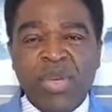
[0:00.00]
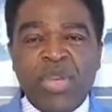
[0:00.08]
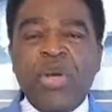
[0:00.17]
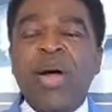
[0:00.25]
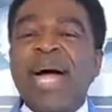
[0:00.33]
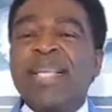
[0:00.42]

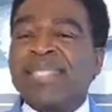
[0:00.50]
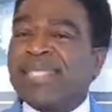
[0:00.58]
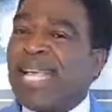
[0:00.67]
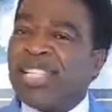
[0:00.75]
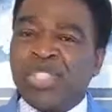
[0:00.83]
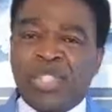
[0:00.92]
your
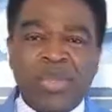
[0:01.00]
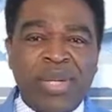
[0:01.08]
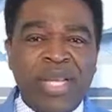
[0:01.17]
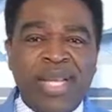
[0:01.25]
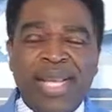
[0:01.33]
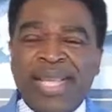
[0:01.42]

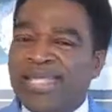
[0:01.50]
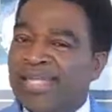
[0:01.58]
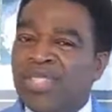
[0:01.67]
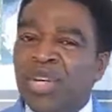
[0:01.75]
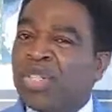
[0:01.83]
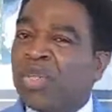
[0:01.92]
ancestry
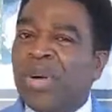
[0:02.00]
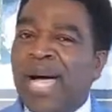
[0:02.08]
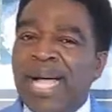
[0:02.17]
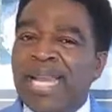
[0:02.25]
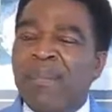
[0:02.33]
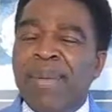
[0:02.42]
is not to
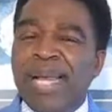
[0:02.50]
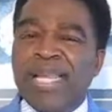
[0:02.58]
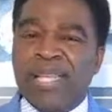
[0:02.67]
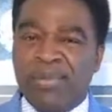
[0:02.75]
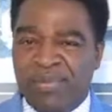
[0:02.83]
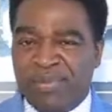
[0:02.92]
Adam and
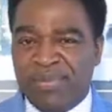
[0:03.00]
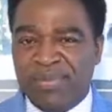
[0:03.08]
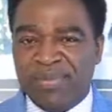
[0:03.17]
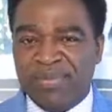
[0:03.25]
Eve.